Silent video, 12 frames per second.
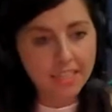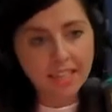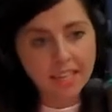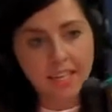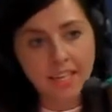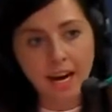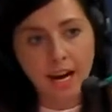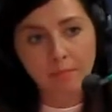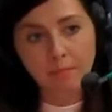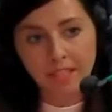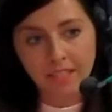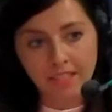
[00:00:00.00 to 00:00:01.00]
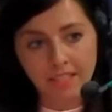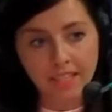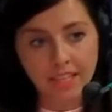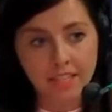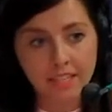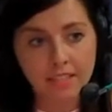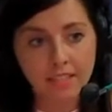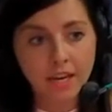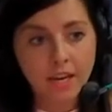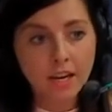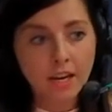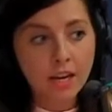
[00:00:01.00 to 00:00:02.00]
a key to happiness is
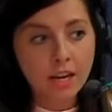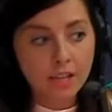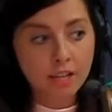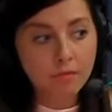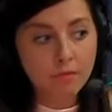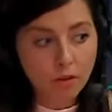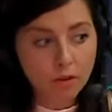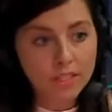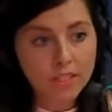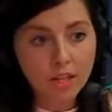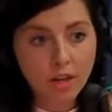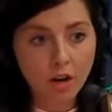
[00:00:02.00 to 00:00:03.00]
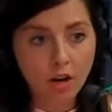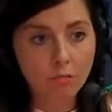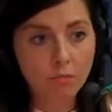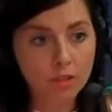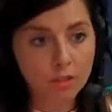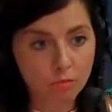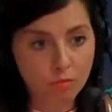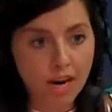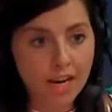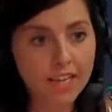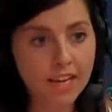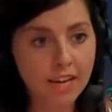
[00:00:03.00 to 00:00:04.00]
focusing on what's
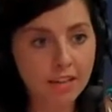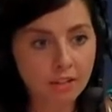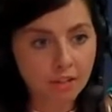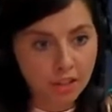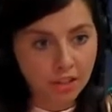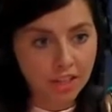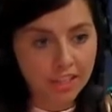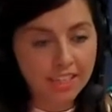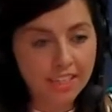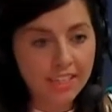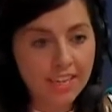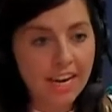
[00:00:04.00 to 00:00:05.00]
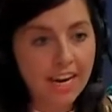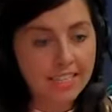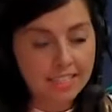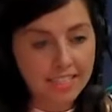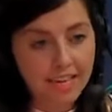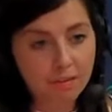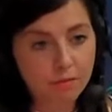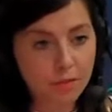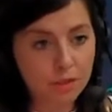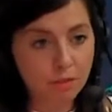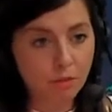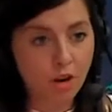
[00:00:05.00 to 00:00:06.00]
right and good instead of
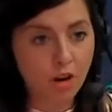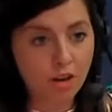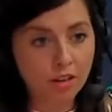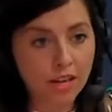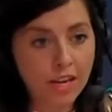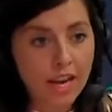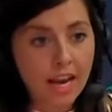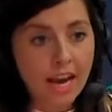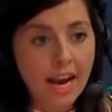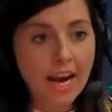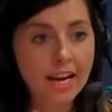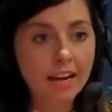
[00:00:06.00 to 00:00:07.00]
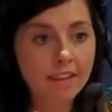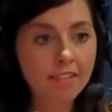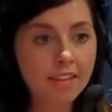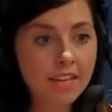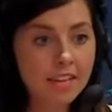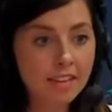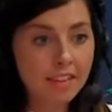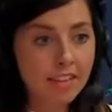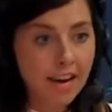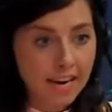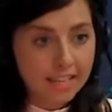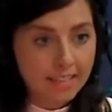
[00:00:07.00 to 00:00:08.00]
what's wrong. And I think
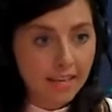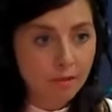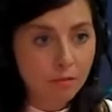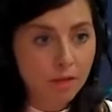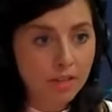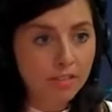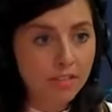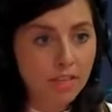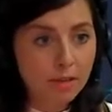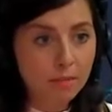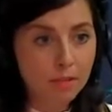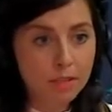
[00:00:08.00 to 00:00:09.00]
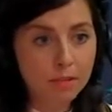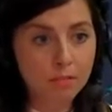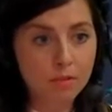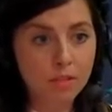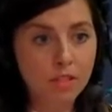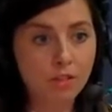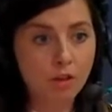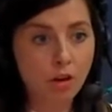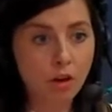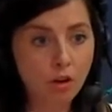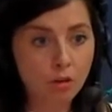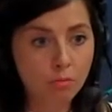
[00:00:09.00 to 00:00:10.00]
that's like one of the key principles in the
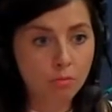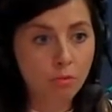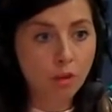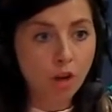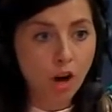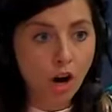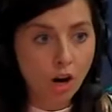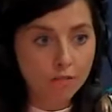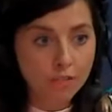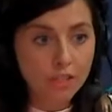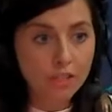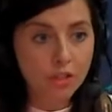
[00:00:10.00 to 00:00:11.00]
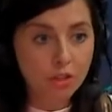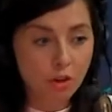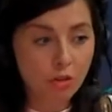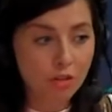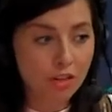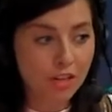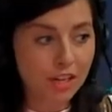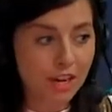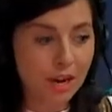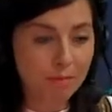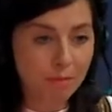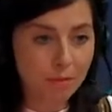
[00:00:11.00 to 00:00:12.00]
home. We're often so good
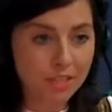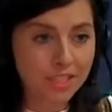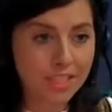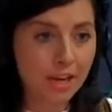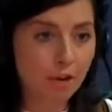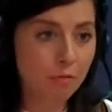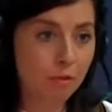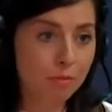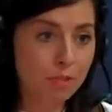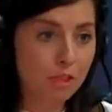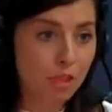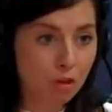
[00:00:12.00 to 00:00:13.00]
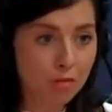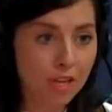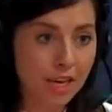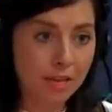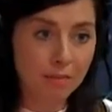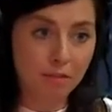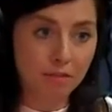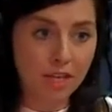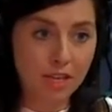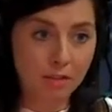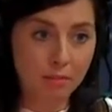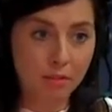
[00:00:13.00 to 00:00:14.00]
at pointing out what we don't like about
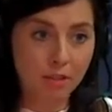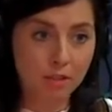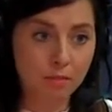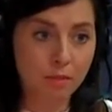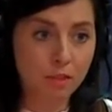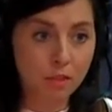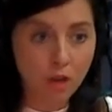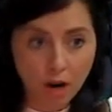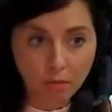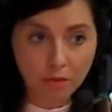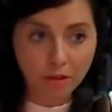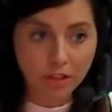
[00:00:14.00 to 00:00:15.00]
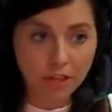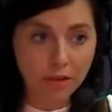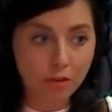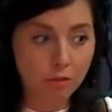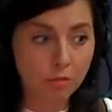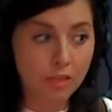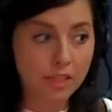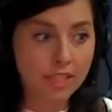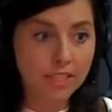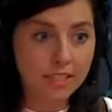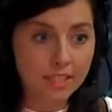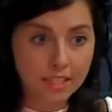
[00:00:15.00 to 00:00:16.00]
the other person, what's not working, or what
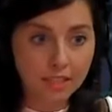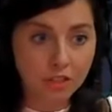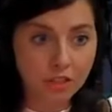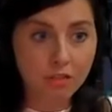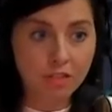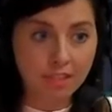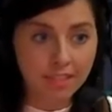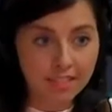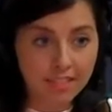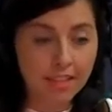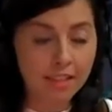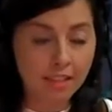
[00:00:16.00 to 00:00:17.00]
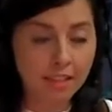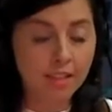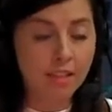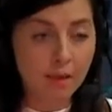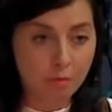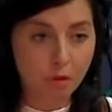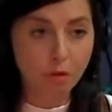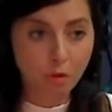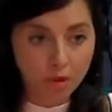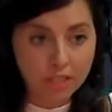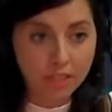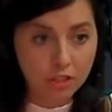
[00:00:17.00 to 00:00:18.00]
they didn't do that they said that they were
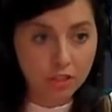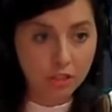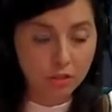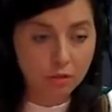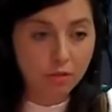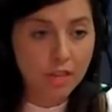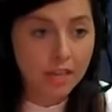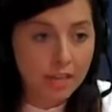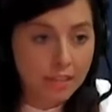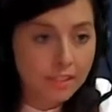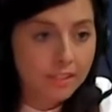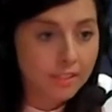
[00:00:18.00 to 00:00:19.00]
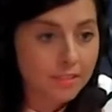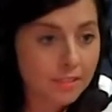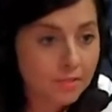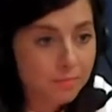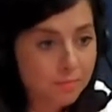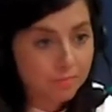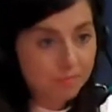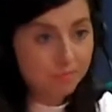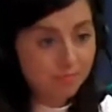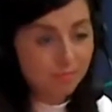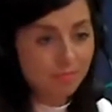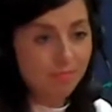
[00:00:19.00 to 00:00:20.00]
going to do. Yeah, we think the C on the
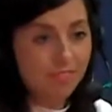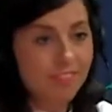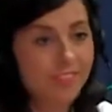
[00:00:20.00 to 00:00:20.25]
sweater is